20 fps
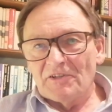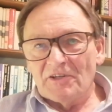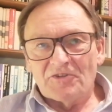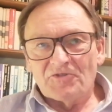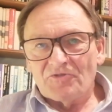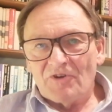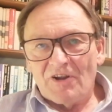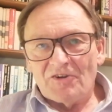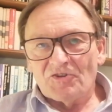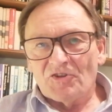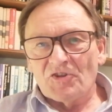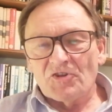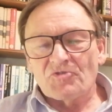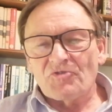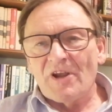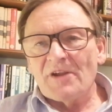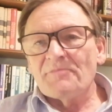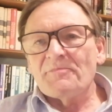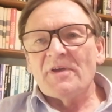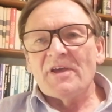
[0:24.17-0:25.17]
The
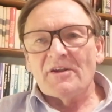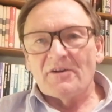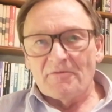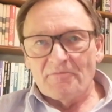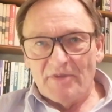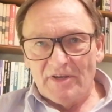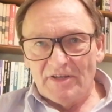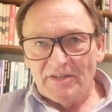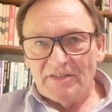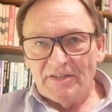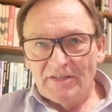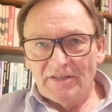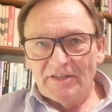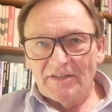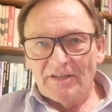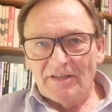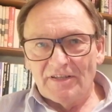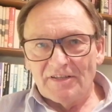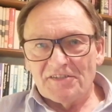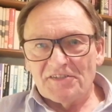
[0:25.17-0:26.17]
Great Pyramid
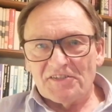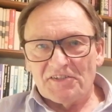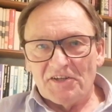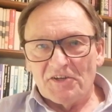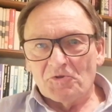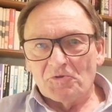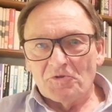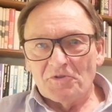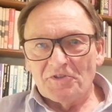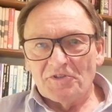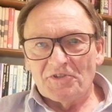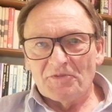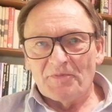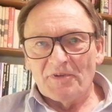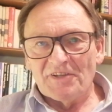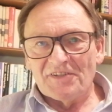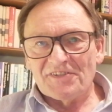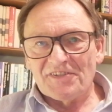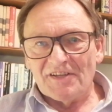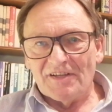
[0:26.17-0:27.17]
is still to
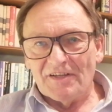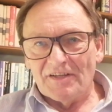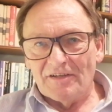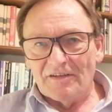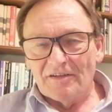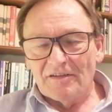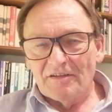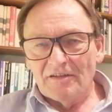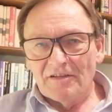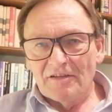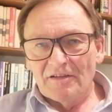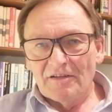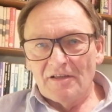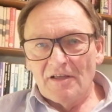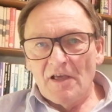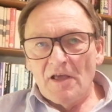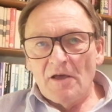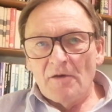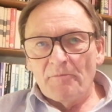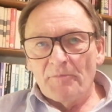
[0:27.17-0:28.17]
be seen.
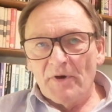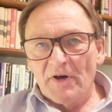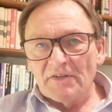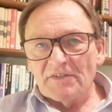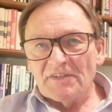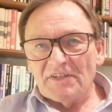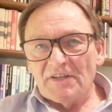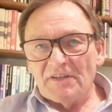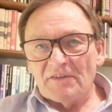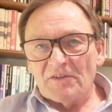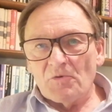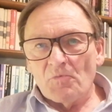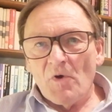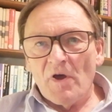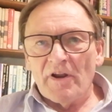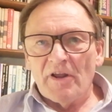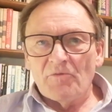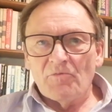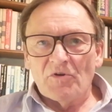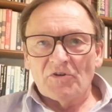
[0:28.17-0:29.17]
But the
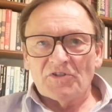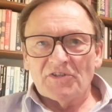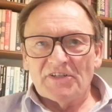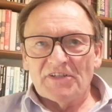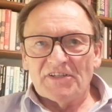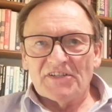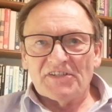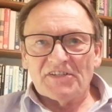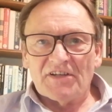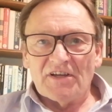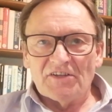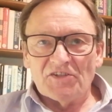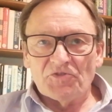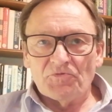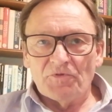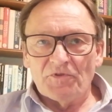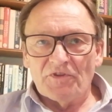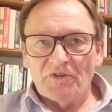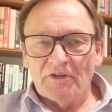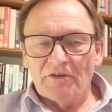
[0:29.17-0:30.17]
one I want to
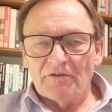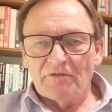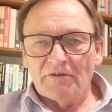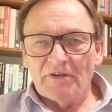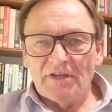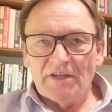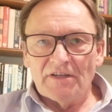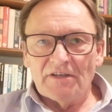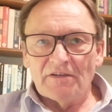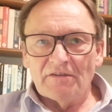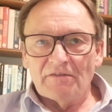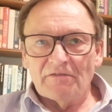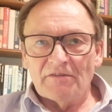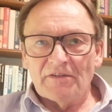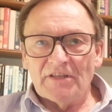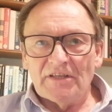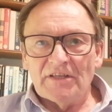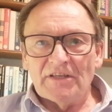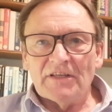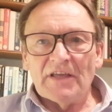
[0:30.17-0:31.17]
discuss with you
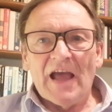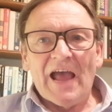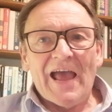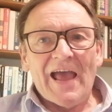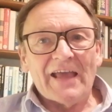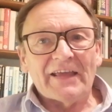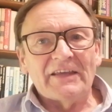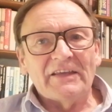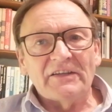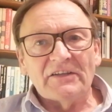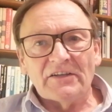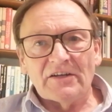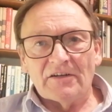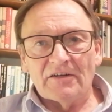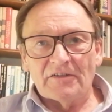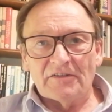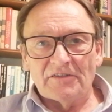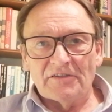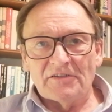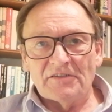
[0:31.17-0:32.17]
is the Hanging
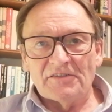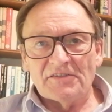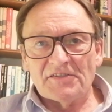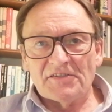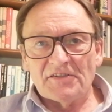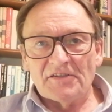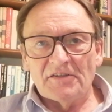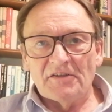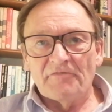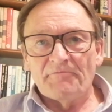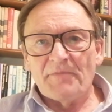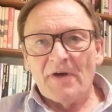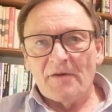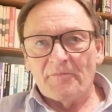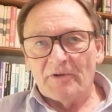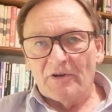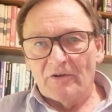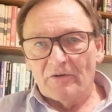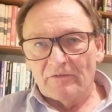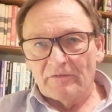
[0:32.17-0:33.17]
Gardens of
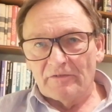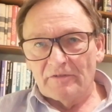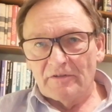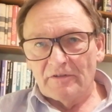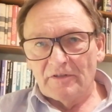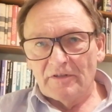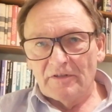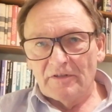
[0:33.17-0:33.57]
Babylon.